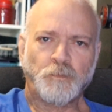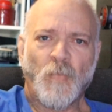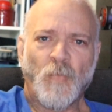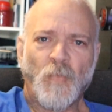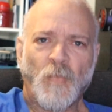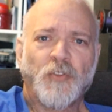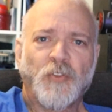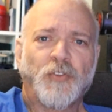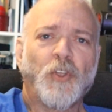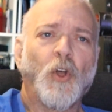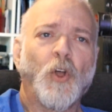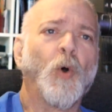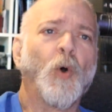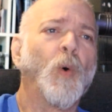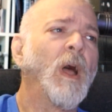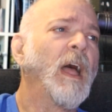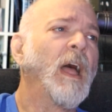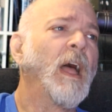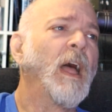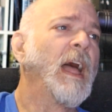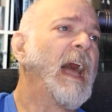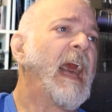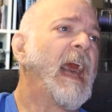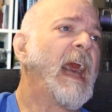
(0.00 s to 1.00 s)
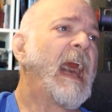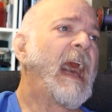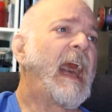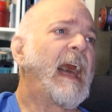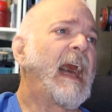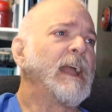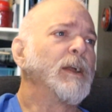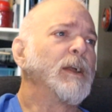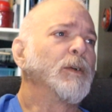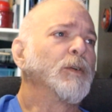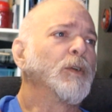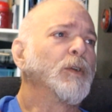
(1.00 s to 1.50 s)
So
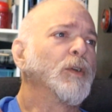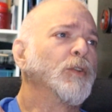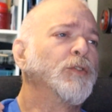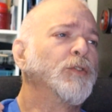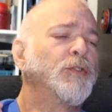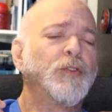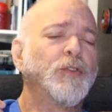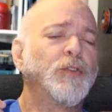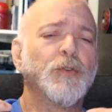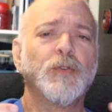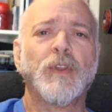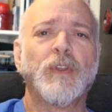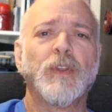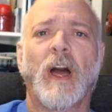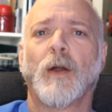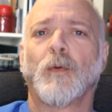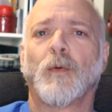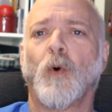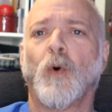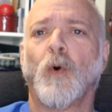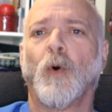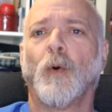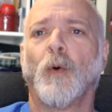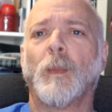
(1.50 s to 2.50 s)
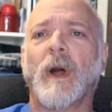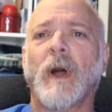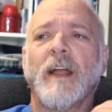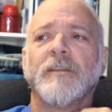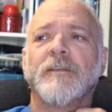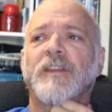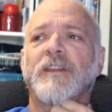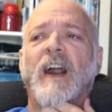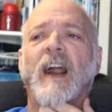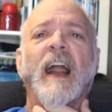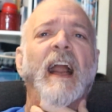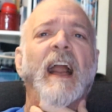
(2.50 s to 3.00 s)
I do not roll my
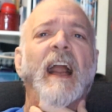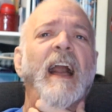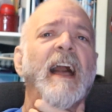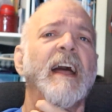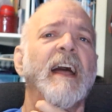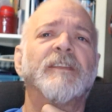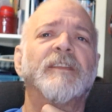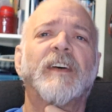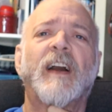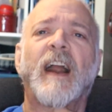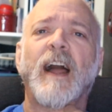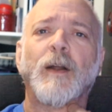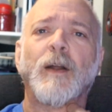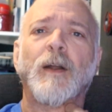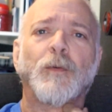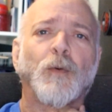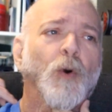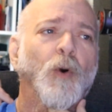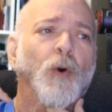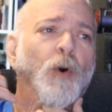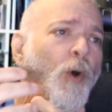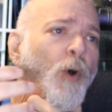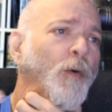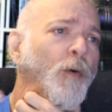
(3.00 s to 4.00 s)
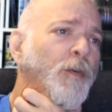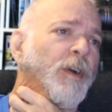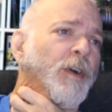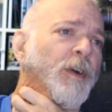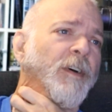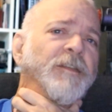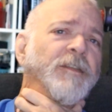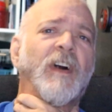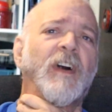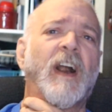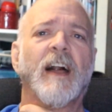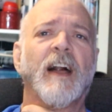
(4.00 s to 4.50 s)
5. I roll over a
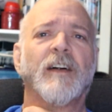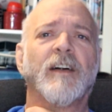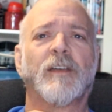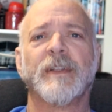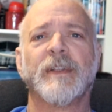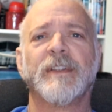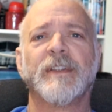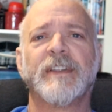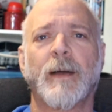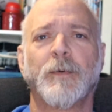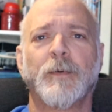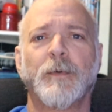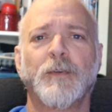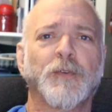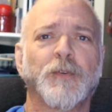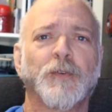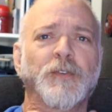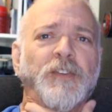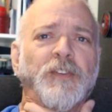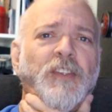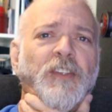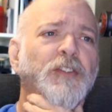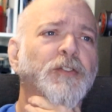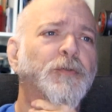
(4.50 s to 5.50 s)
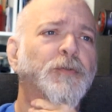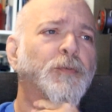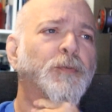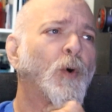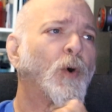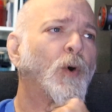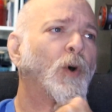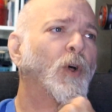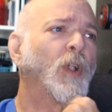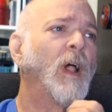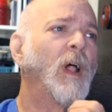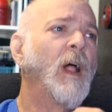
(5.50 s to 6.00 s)
5 on my damage resistance
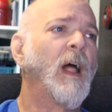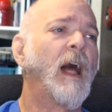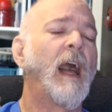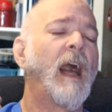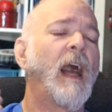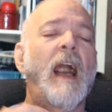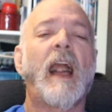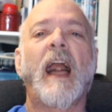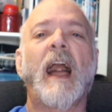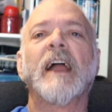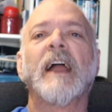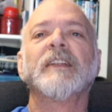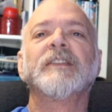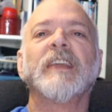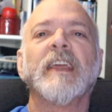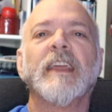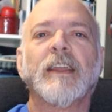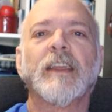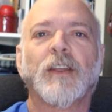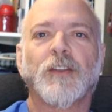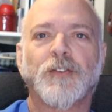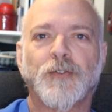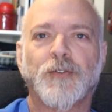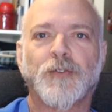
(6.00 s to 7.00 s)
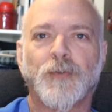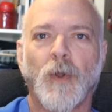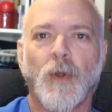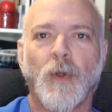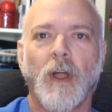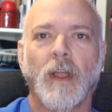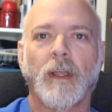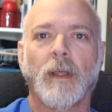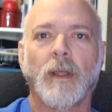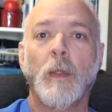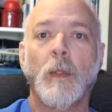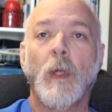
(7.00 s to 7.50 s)
roll. I take a
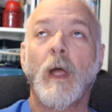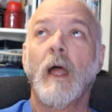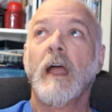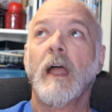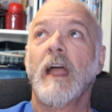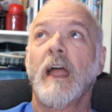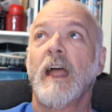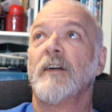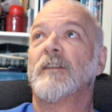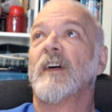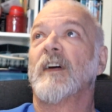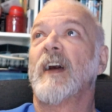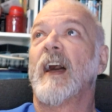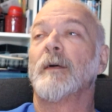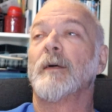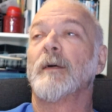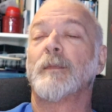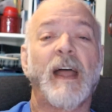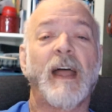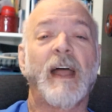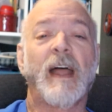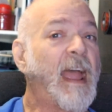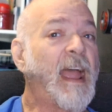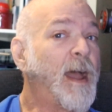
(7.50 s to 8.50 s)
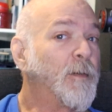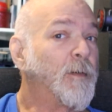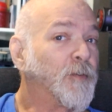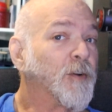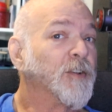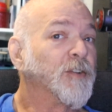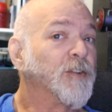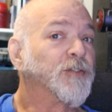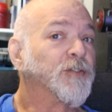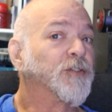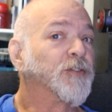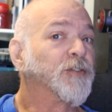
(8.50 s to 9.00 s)
shrug. If I have my
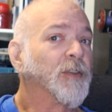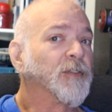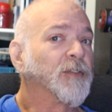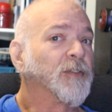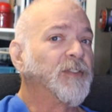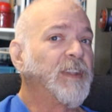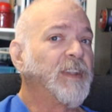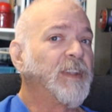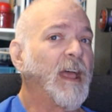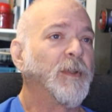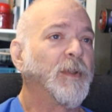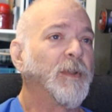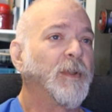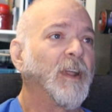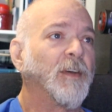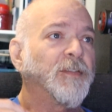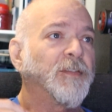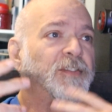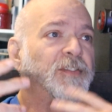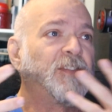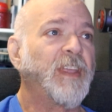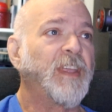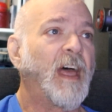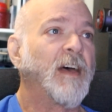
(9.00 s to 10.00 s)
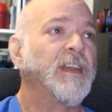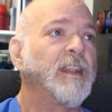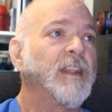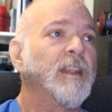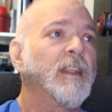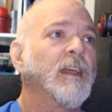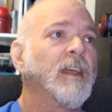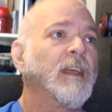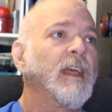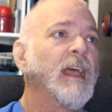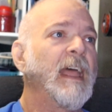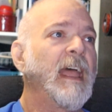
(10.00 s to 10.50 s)
average stamina of
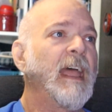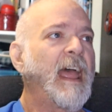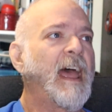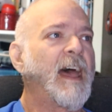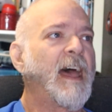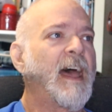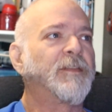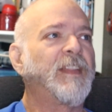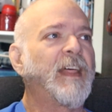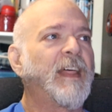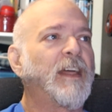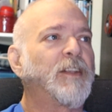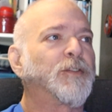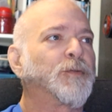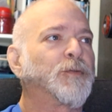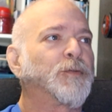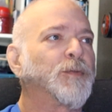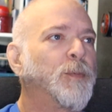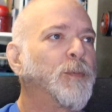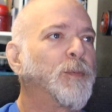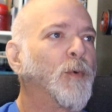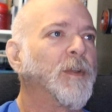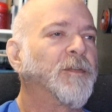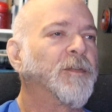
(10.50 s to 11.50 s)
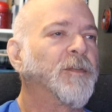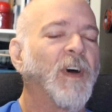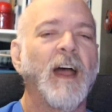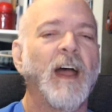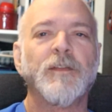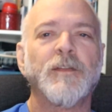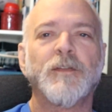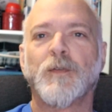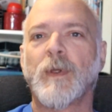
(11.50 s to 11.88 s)
7, half of that's 3.5.